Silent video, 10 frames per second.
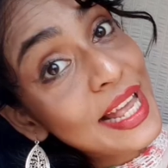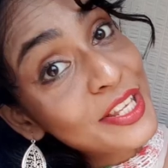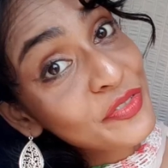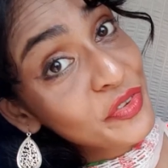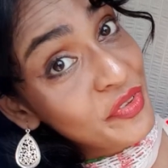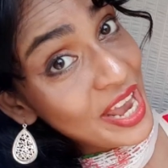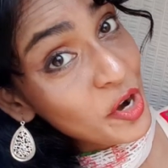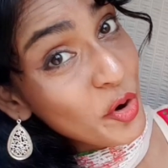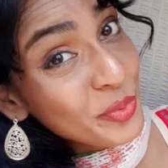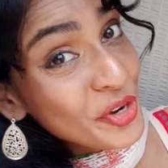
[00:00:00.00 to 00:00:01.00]
There's Vivek
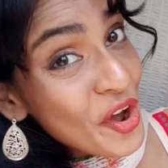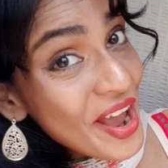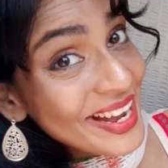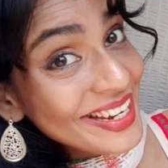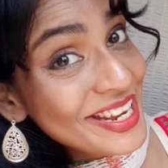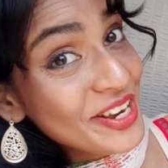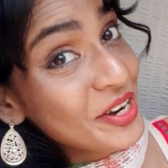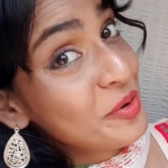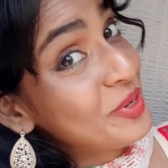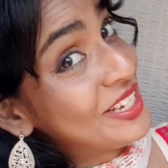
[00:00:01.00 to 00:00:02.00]
Oberoi in
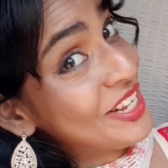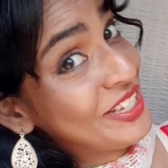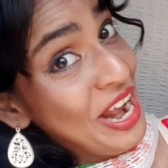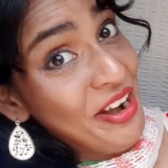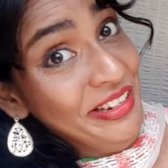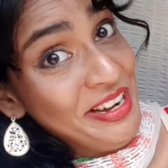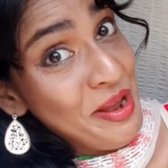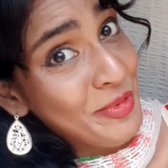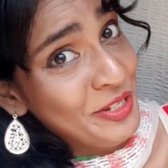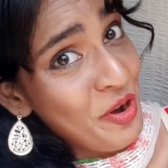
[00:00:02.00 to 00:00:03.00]
here, but his character
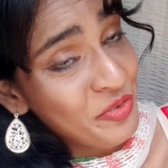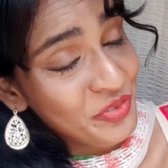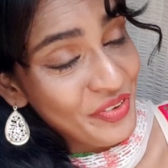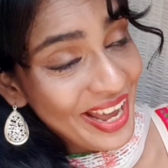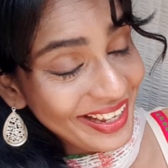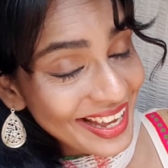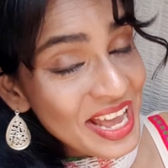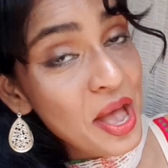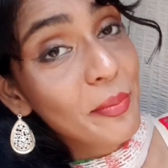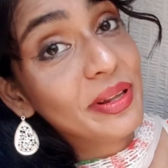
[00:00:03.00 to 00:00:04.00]
name is not Vivek.
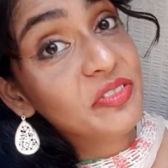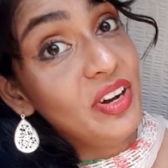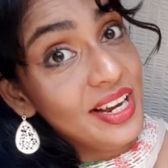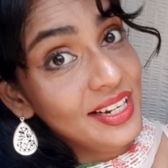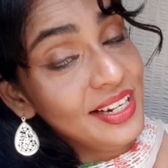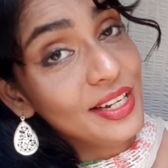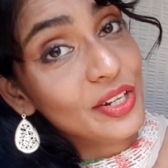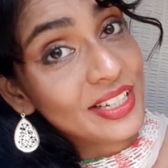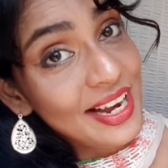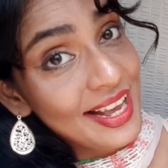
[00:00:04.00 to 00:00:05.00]
But finally,
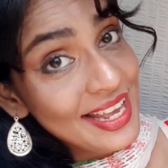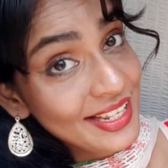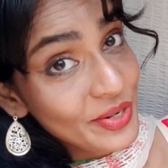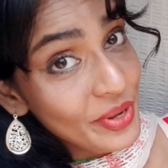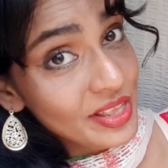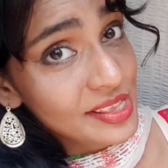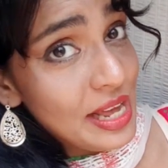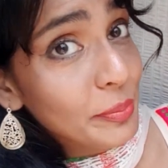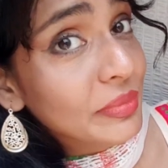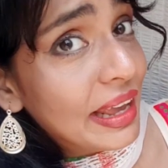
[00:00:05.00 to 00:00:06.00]
looks like he's doing
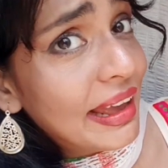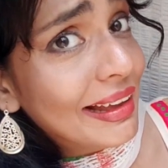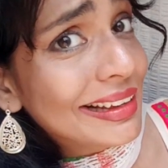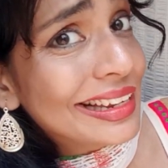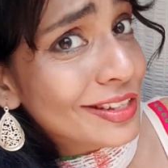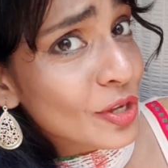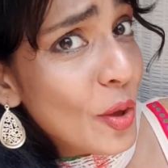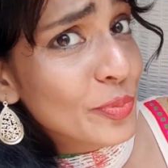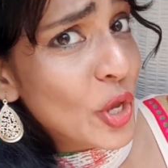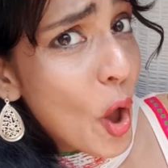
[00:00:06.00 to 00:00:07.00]
something. Let's
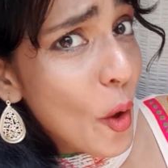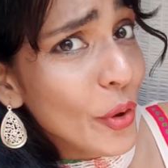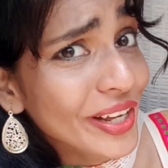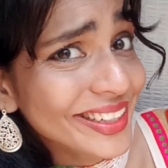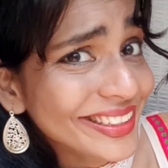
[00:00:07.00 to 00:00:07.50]
hope so.